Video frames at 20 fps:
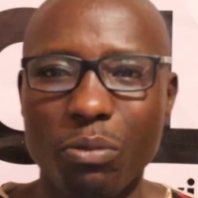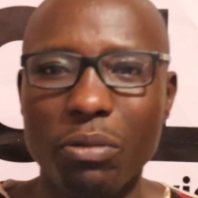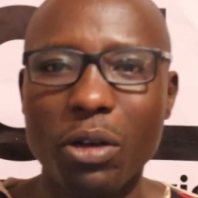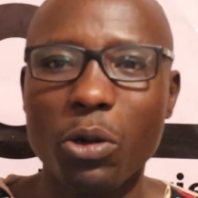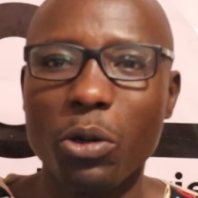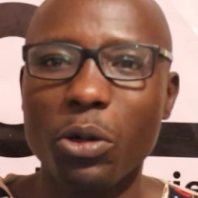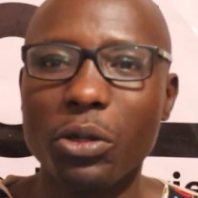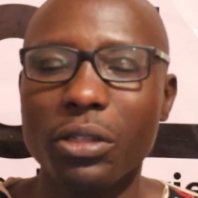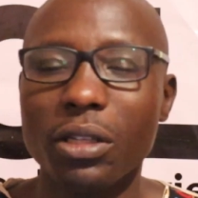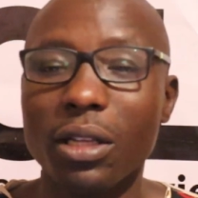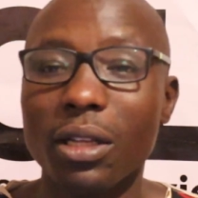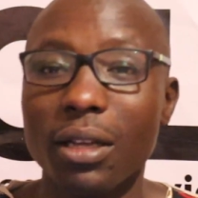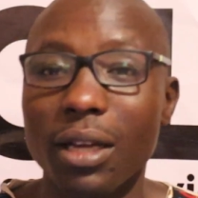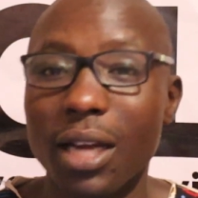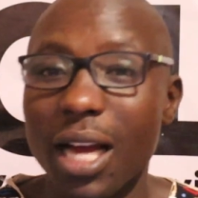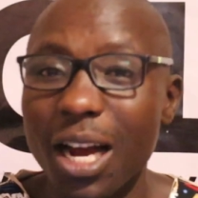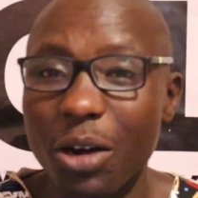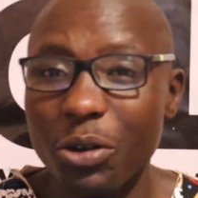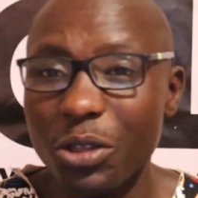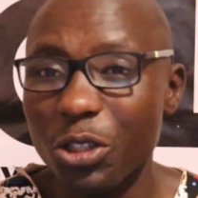Because
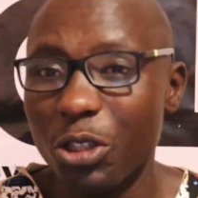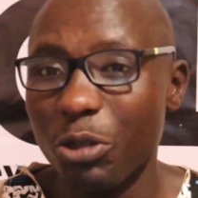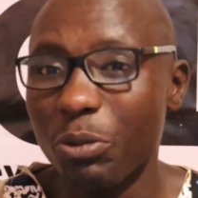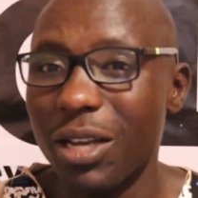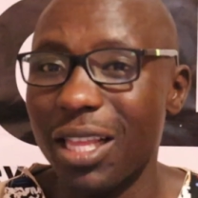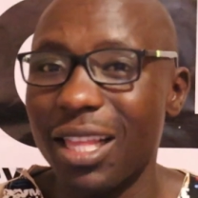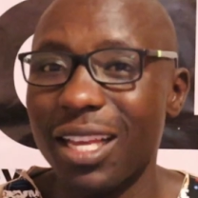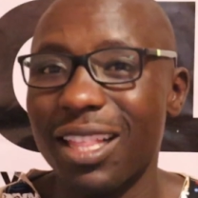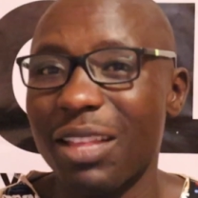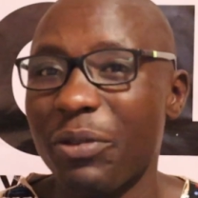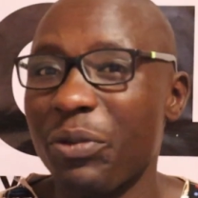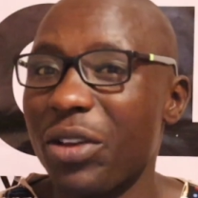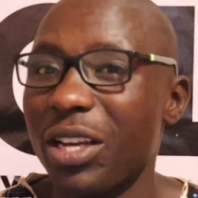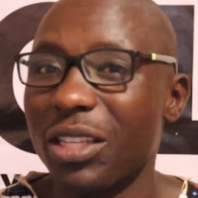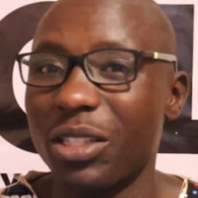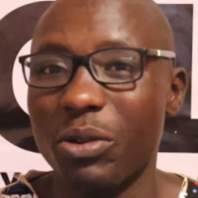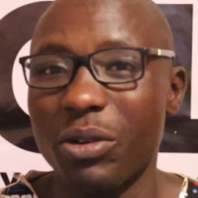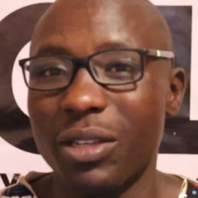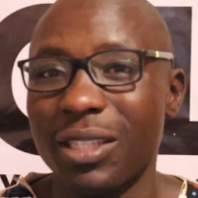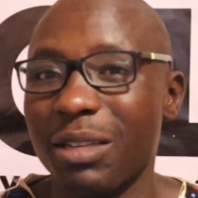according to me, I think the
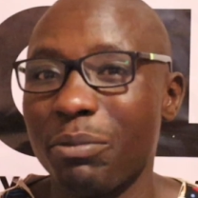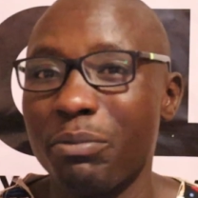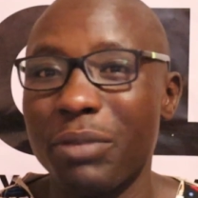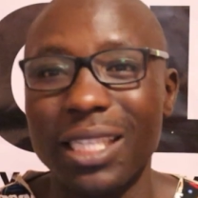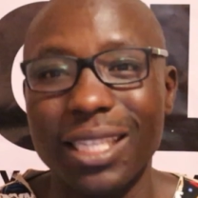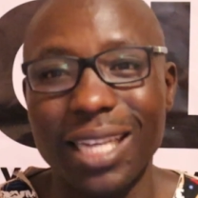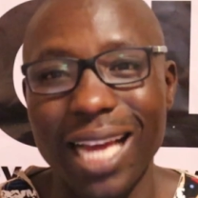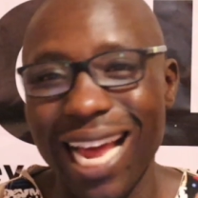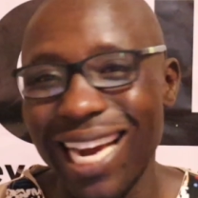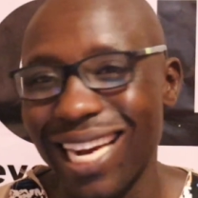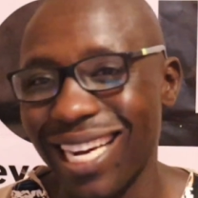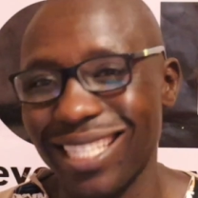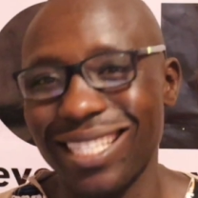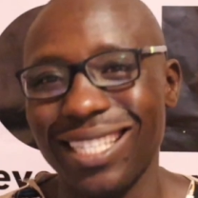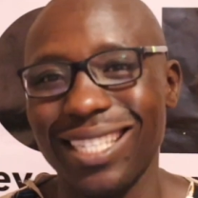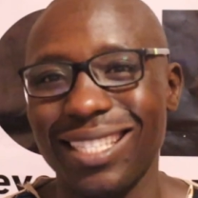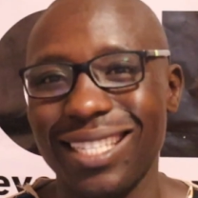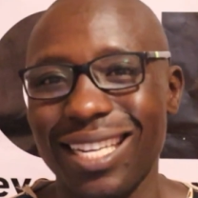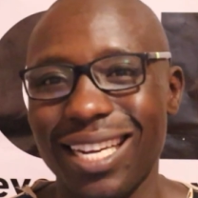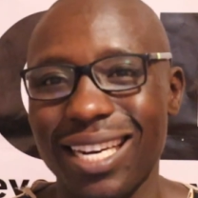fiasco is a bit
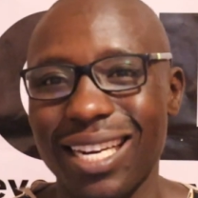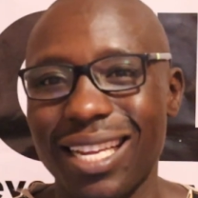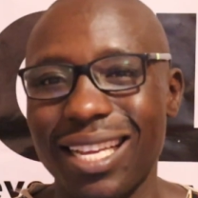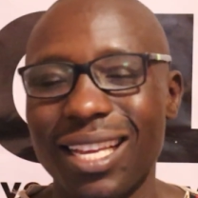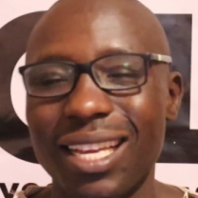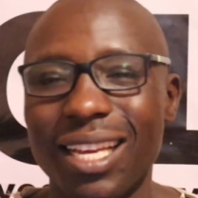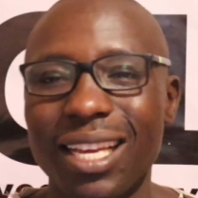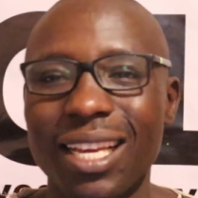unnecessary.